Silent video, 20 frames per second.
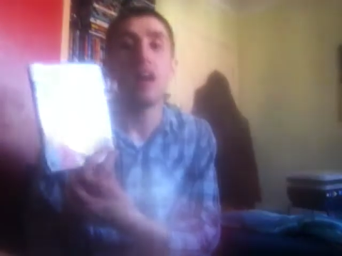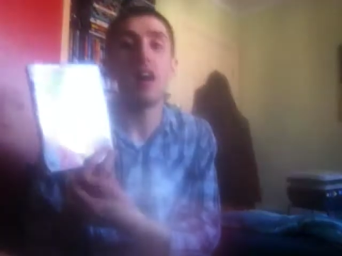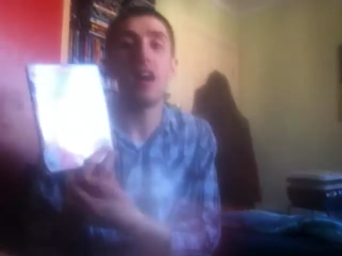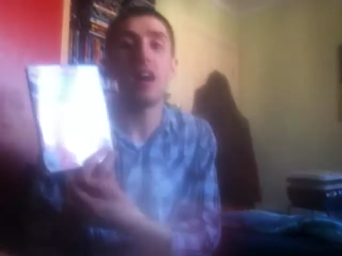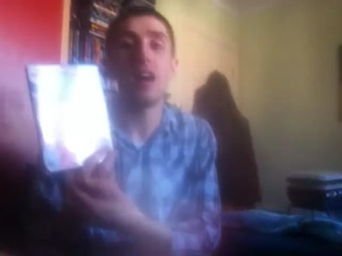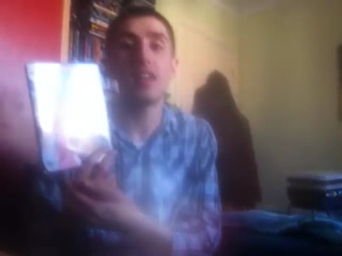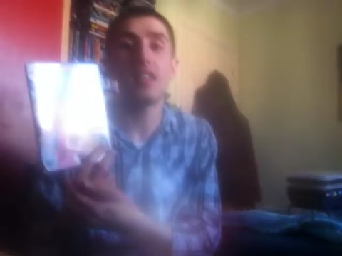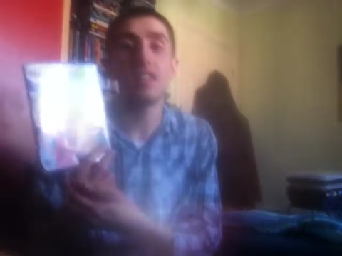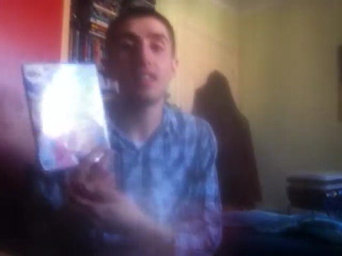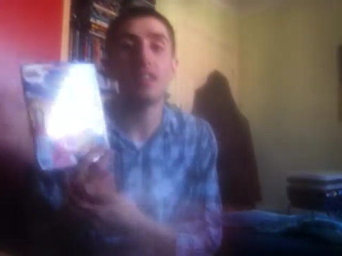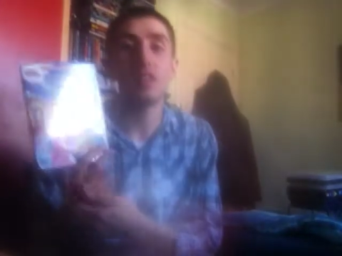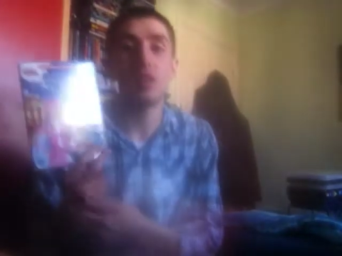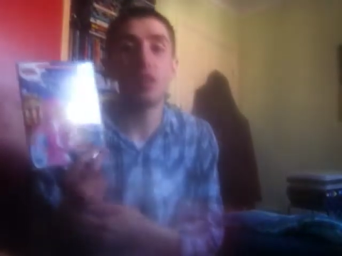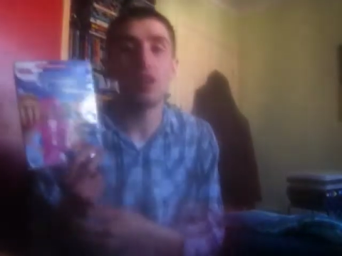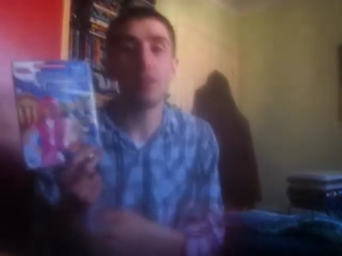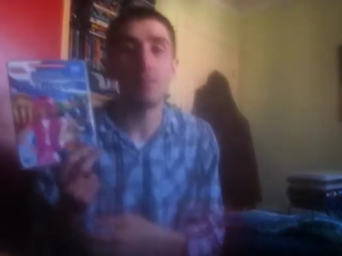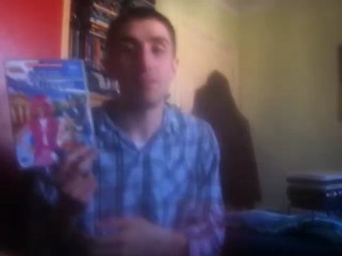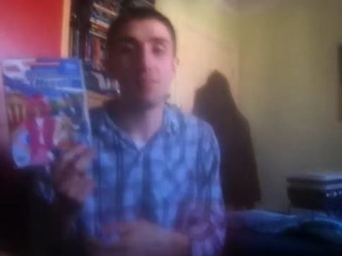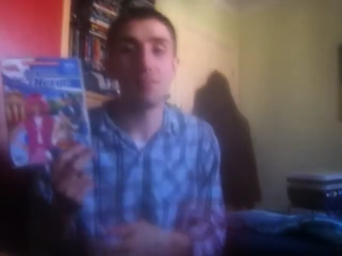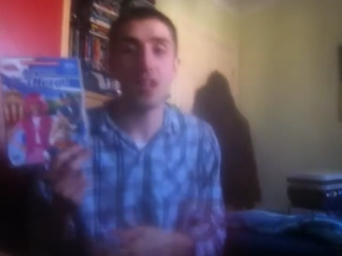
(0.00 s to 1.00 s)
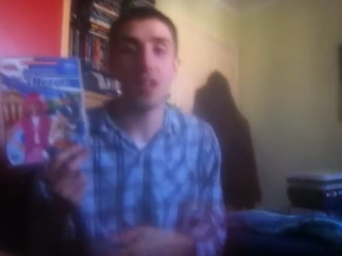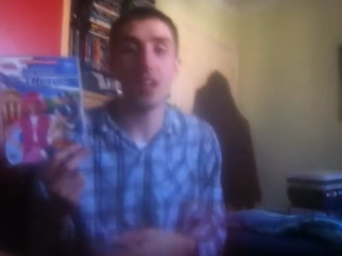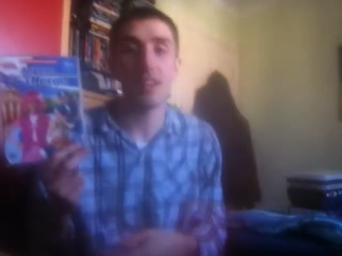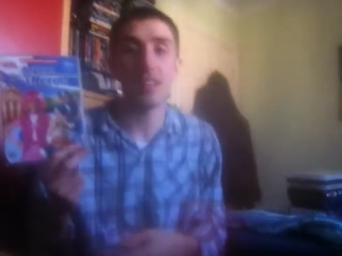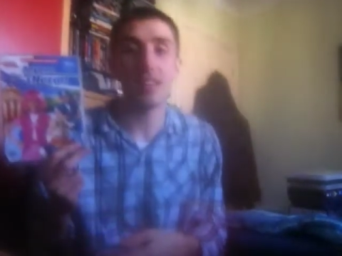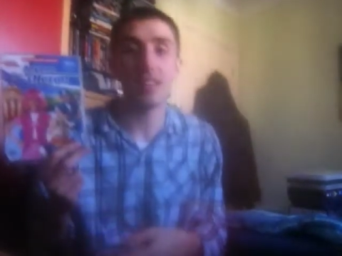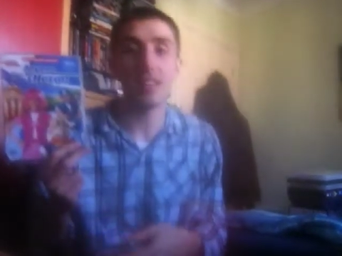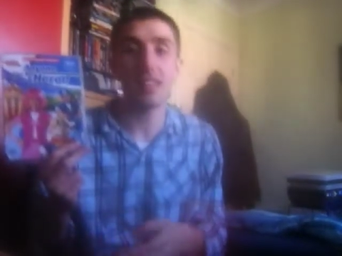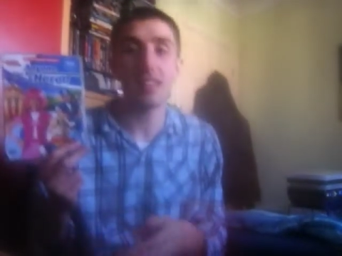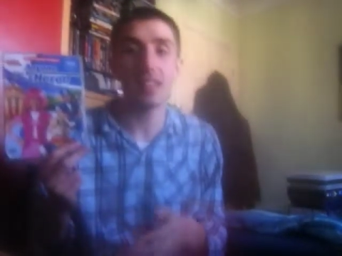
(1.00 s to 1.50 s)

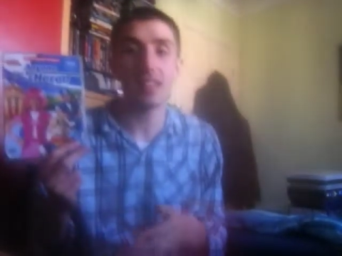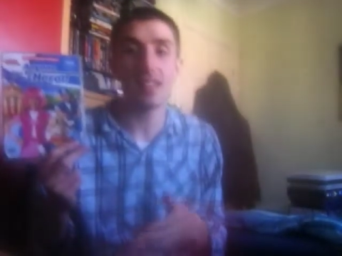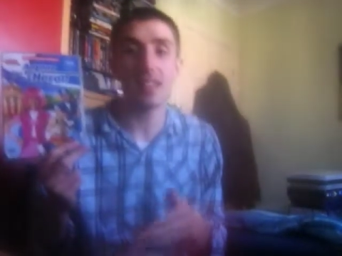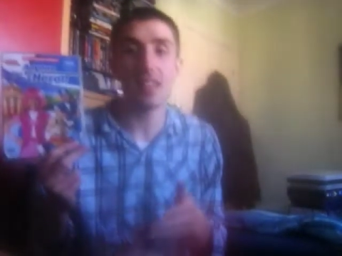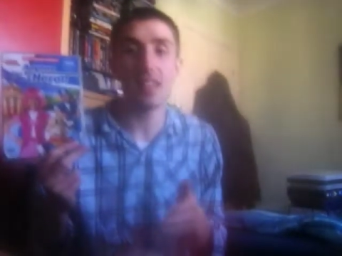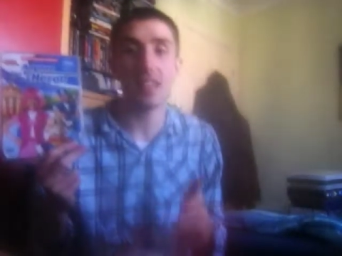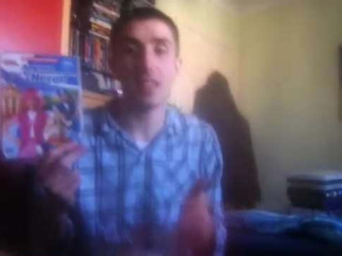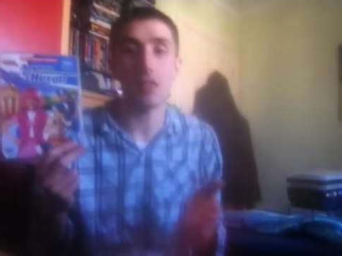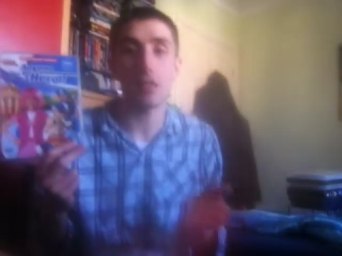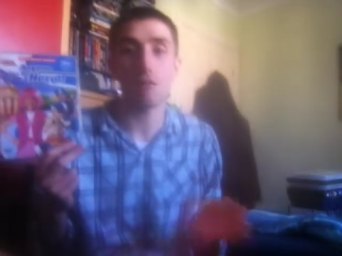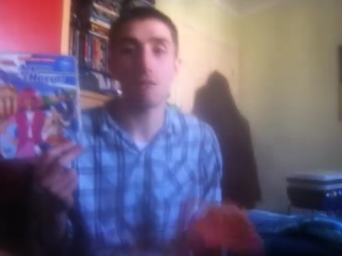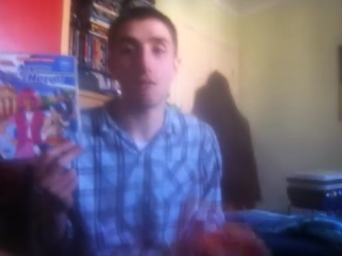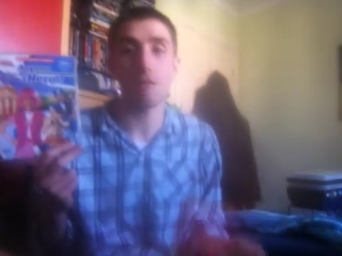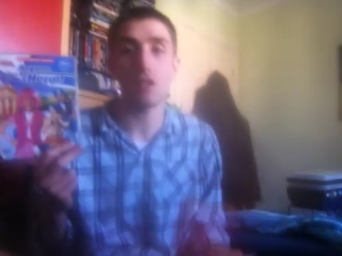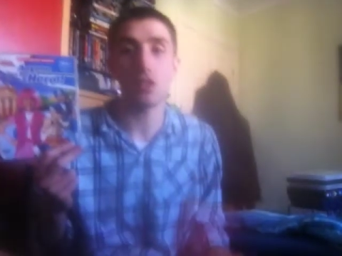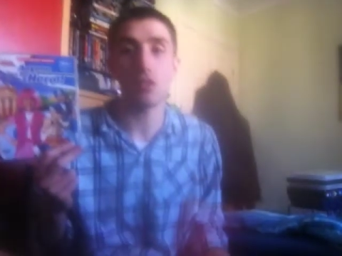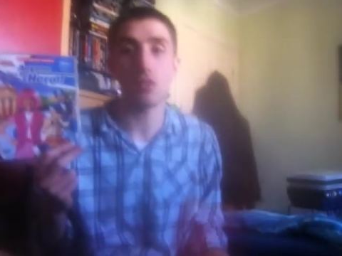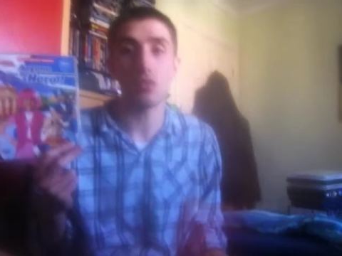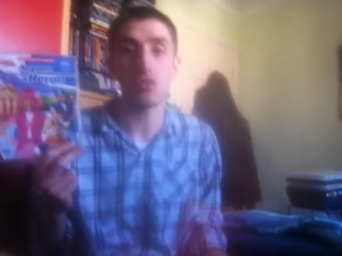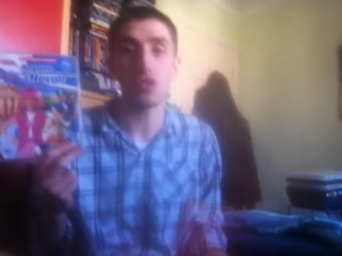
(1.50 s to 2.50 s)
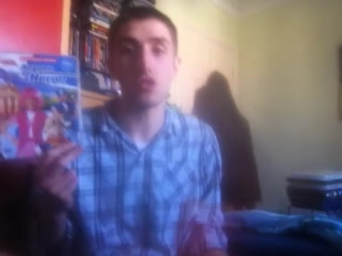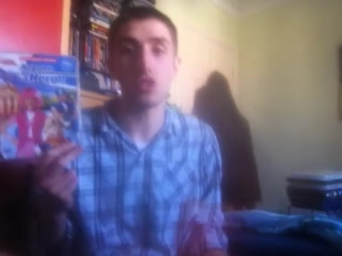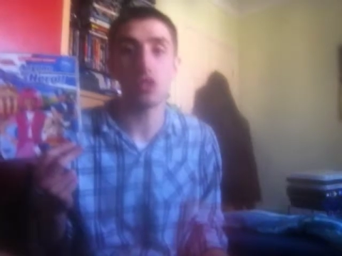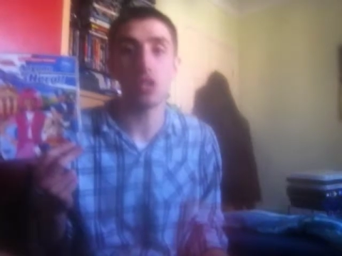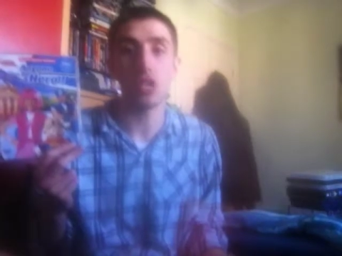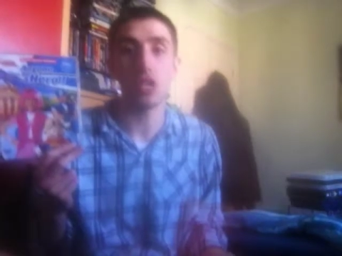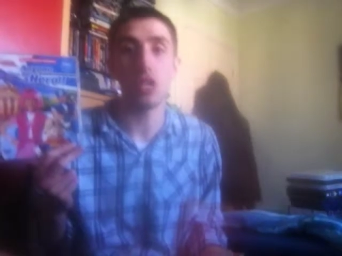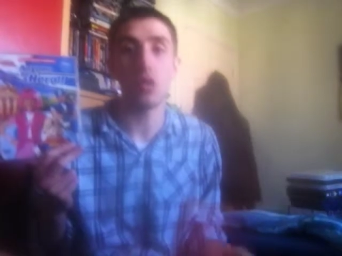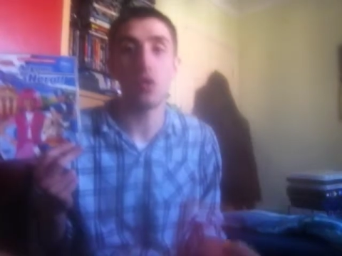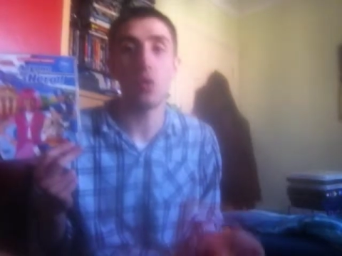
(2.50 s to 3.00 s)
Either get it in the future